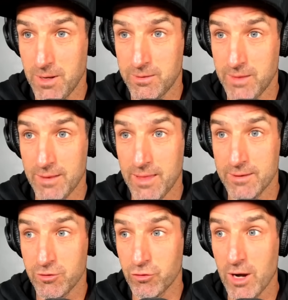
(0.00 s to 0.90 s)
that
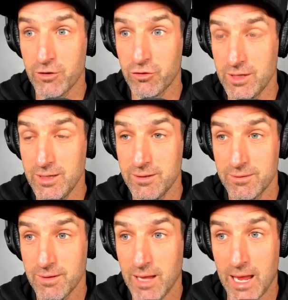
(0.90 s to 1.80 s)
strategy
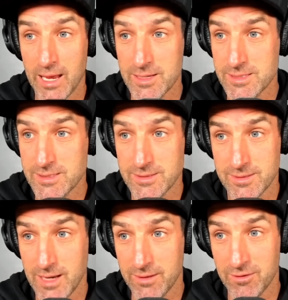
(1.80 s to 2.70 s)
and
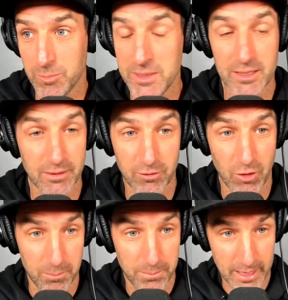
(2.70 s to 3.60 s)
speed at the
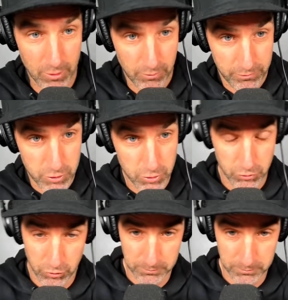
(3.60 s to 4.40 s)
top paid off huge.